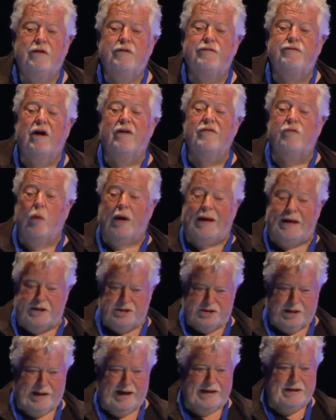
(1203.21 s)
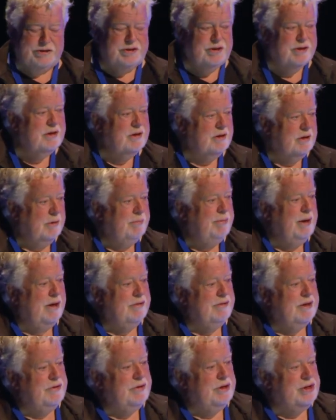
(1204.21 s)
5 weeks late
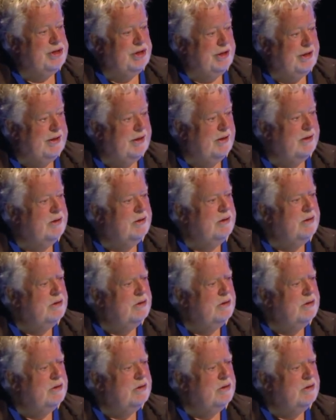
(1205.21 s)
appearing this year.